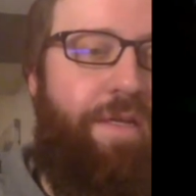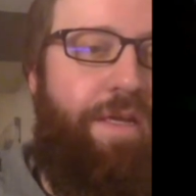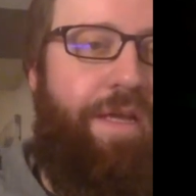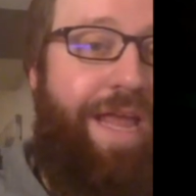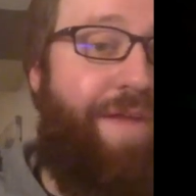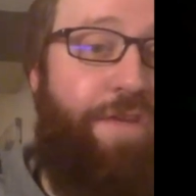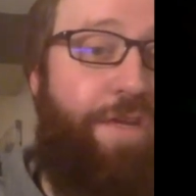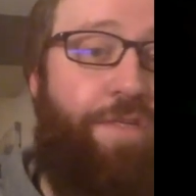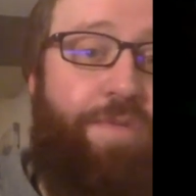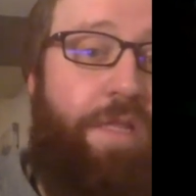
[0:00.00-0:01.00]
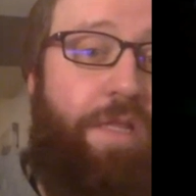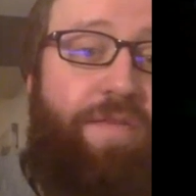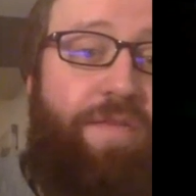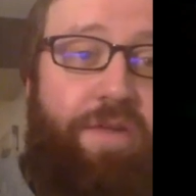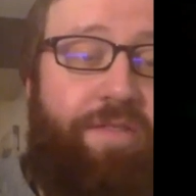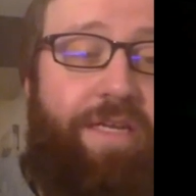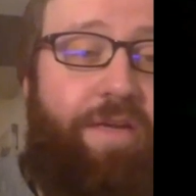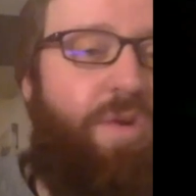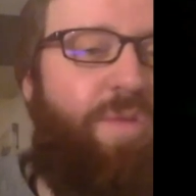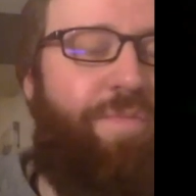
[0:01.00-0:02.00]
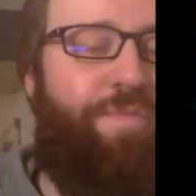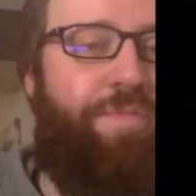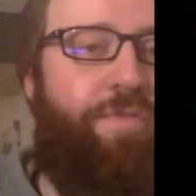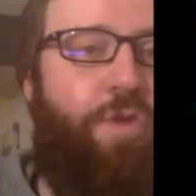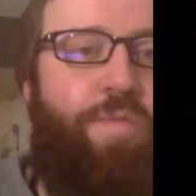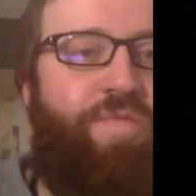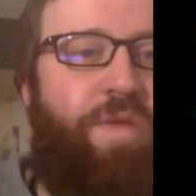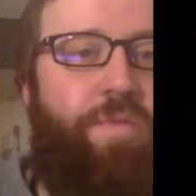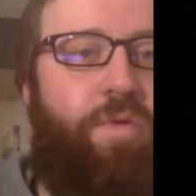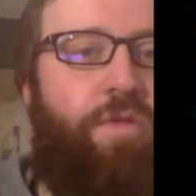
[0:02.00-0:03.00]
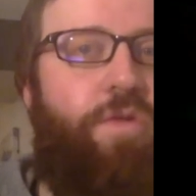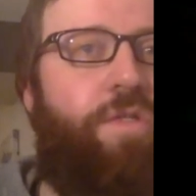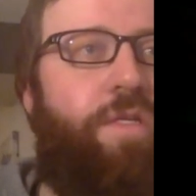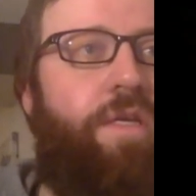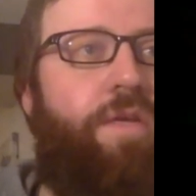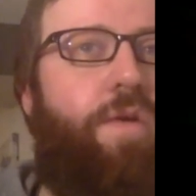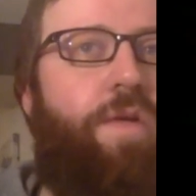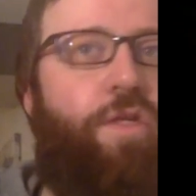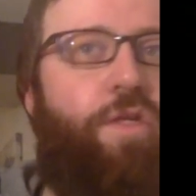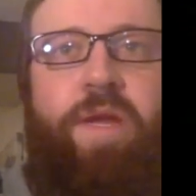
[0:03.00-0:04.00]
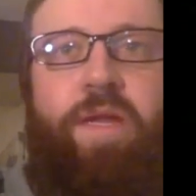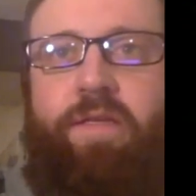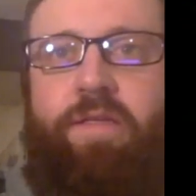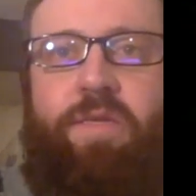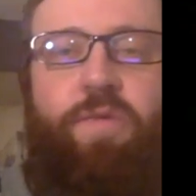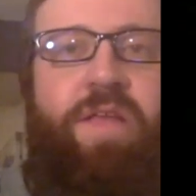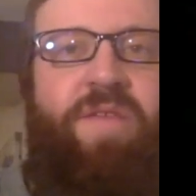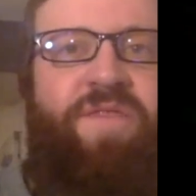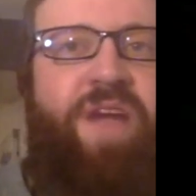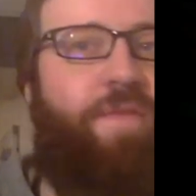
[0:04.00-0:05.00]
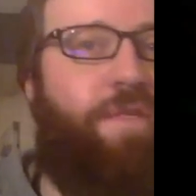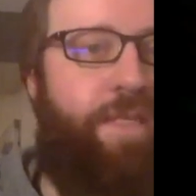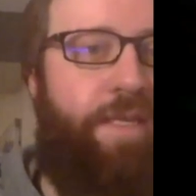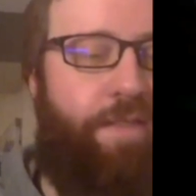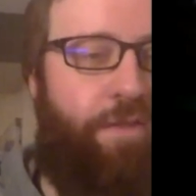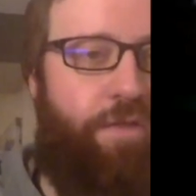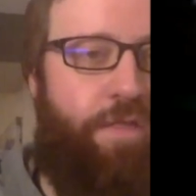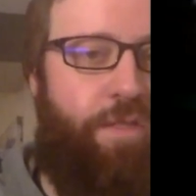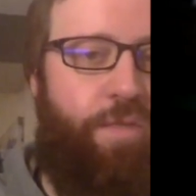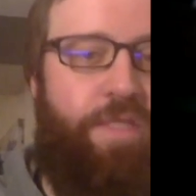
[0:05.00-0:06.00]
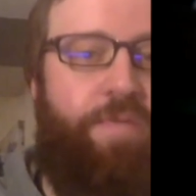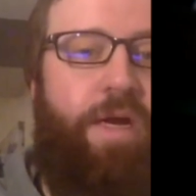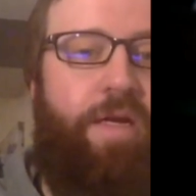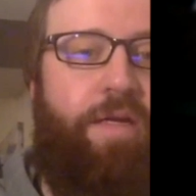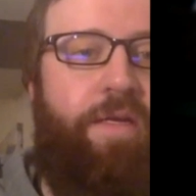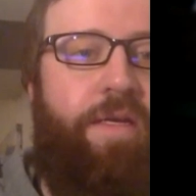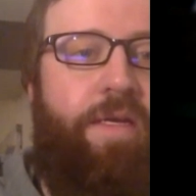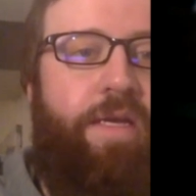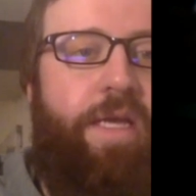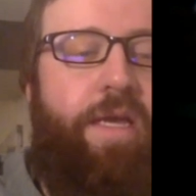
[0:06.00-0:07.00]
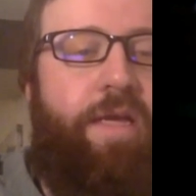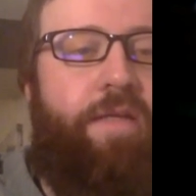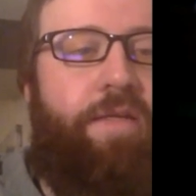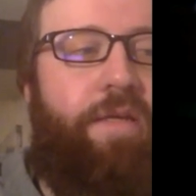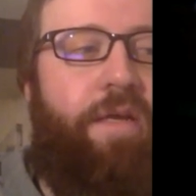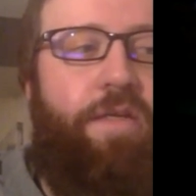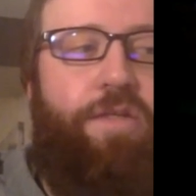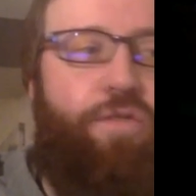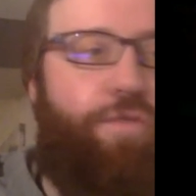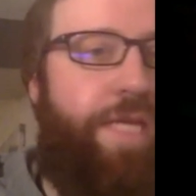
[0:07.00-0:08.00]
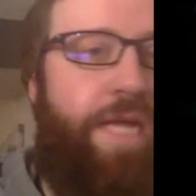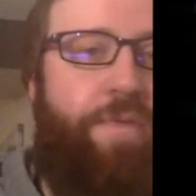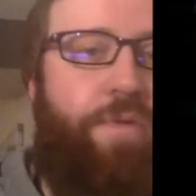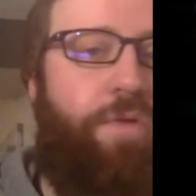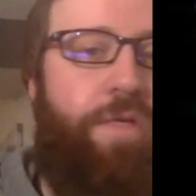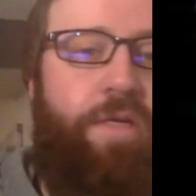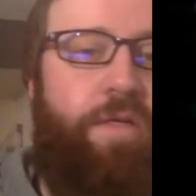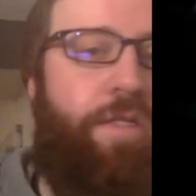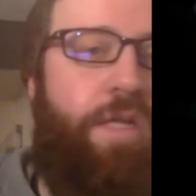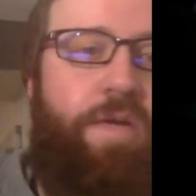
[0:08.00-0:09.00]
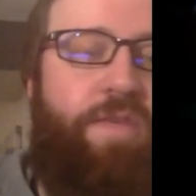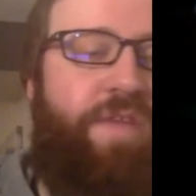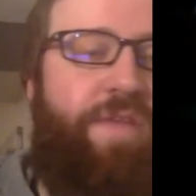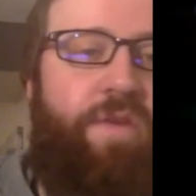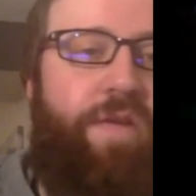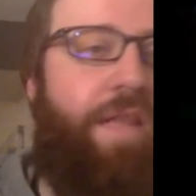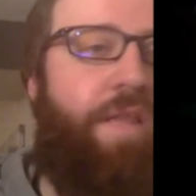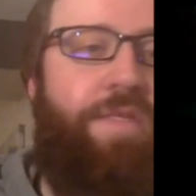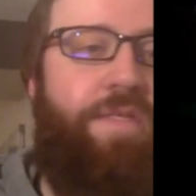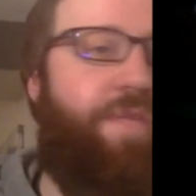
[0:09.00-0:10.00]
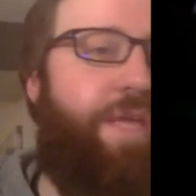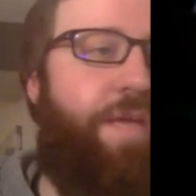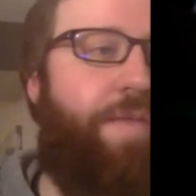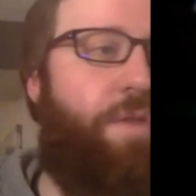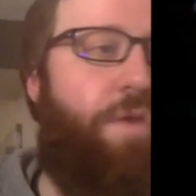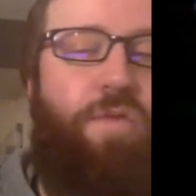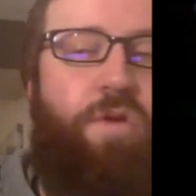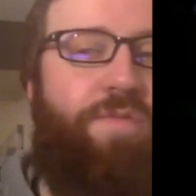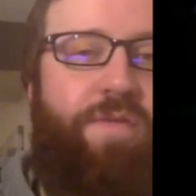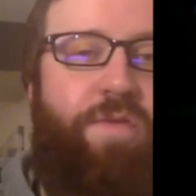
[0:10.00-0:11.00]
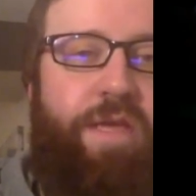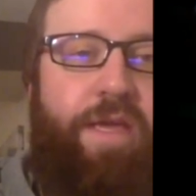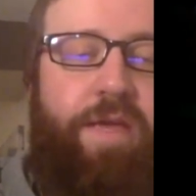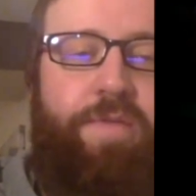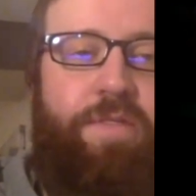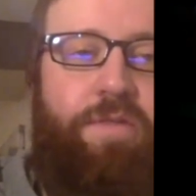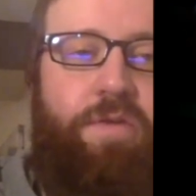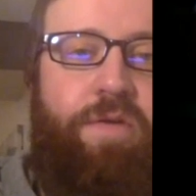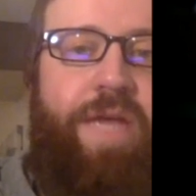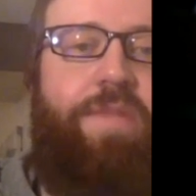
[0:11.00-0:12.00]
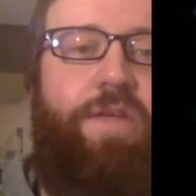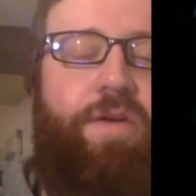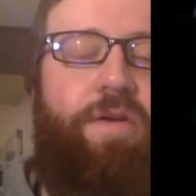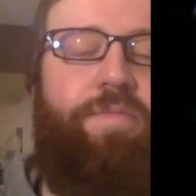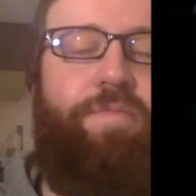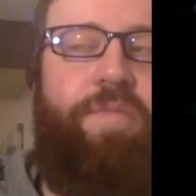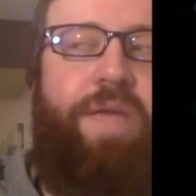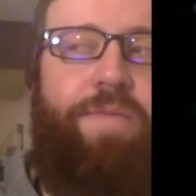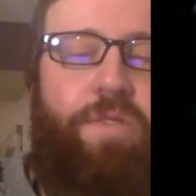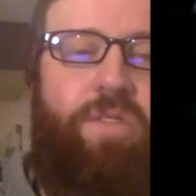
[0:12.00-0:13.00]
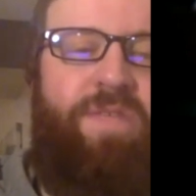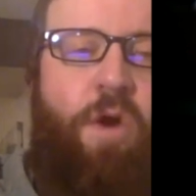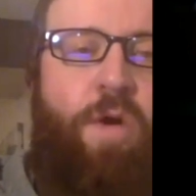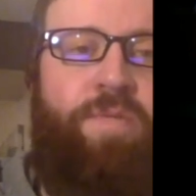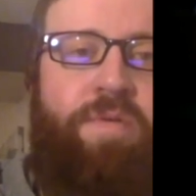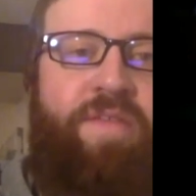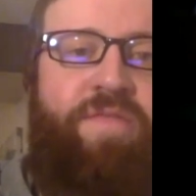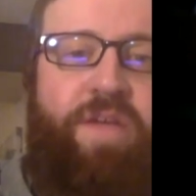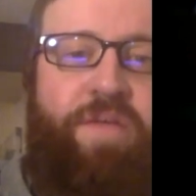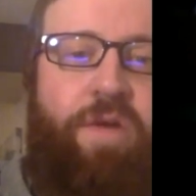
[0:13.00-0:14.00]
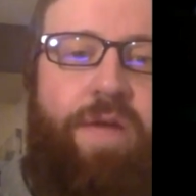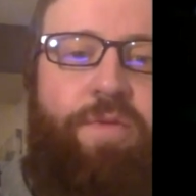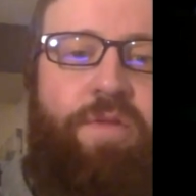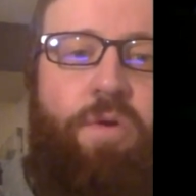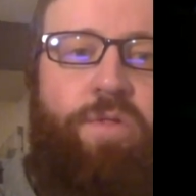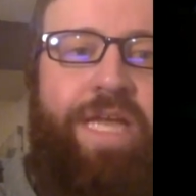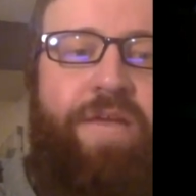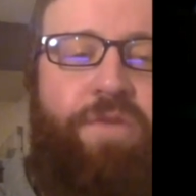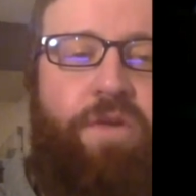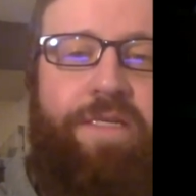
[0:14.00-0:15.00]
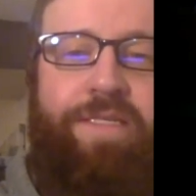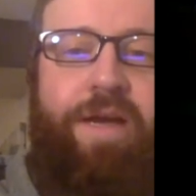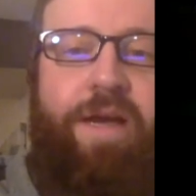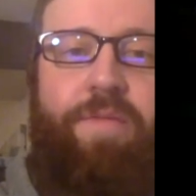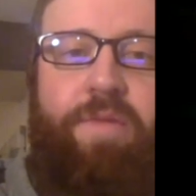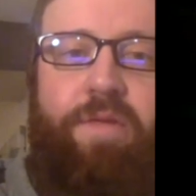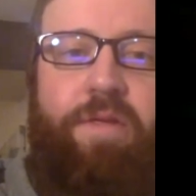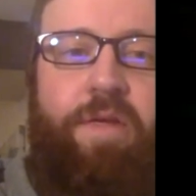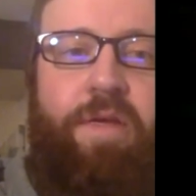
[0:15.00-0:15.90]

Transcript: And every year has been a lot of fun. Get a whole group of people. Usually you don't want too many. Somewhere in that five or six is usually the sweet spot. And uh, you just recap the whole year. You talk about your favorite elements of games and overall favorite games. And so game of the year episodes have always been my favorite. I put the most effort and time and